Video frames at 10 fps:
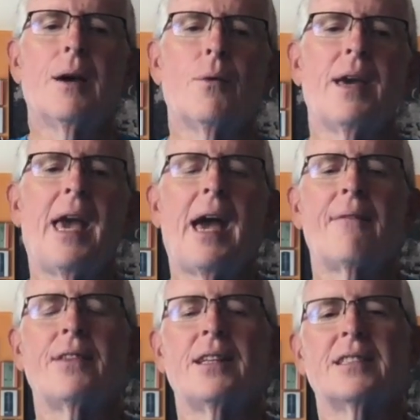We
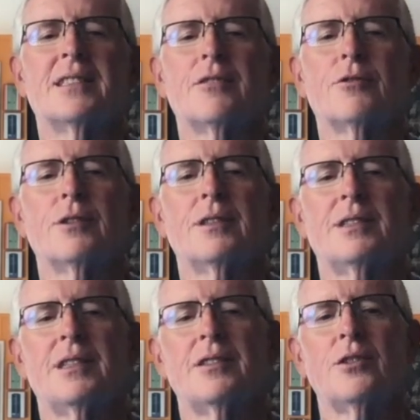have these
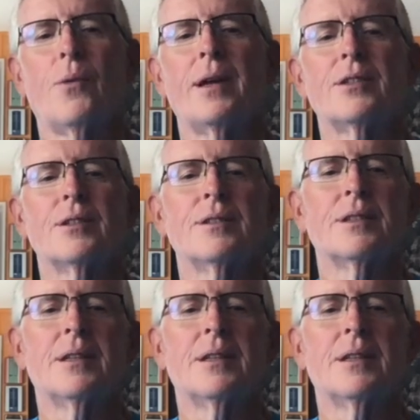situations,